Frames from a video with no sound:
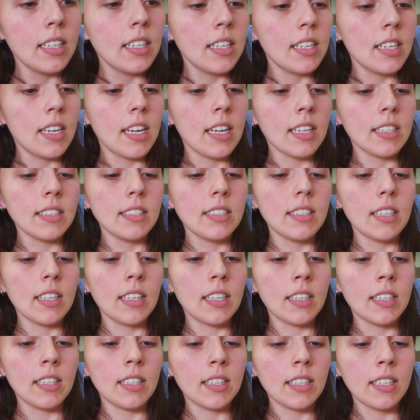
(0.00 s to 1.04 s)
Next,
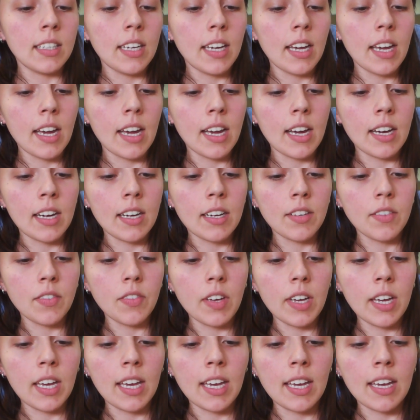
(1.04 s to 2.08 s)
I have
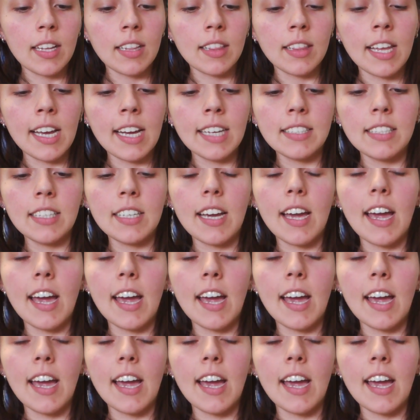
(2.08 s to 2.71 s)
a lactic